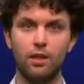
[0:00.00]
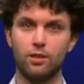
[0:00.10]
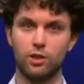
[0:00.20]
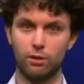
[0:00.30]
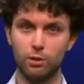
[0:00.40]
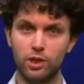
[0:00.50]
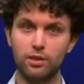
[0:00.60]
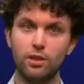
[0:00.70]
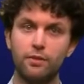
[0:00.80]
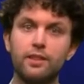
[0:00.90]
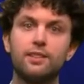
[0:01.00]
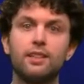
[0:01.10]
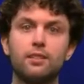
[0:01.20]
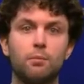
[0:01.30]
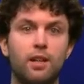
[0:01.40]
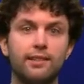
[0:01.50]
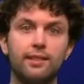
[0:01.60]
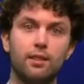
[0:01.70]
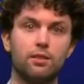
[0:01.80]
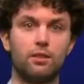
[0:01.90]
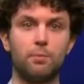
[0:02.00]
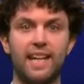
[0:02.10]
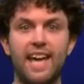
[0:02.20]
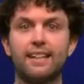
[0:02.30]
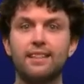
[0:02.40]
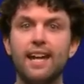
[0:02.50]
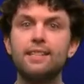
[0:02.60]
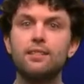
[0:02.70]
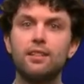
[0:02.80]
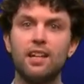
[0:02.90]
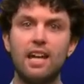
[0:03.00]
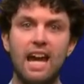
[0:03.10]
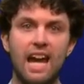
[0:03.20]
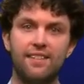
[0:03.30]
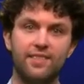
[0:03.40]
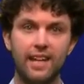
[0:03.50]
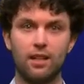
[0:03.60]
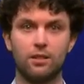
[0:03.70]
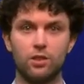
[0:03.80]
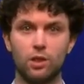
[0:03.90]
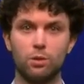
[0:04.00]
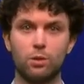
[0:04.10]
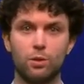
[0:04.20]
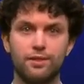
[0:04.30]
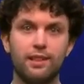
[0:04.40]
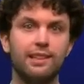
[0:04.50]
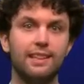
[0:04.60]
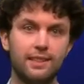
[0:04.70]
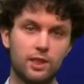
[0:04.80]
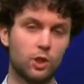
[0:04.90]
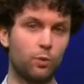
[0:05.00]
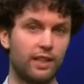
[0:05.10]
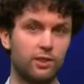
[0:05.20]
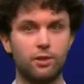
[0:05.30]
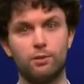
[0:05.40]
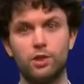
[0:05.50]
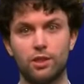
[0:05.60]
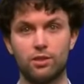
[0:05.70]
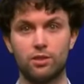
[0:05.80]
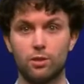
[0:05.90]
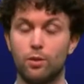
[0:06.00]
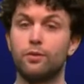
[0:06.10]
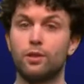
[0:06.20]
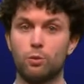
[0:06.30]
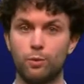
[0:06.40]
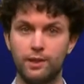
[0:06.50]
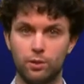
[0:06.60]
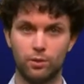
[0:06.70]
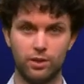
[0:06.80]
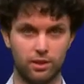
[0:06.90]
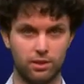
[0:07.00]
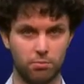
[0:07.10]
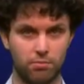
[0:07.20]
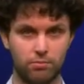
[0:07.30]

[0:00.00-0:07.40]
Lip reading: The solutions of the system are denoted by x hat, and they are the so-called least square solutions of the original system.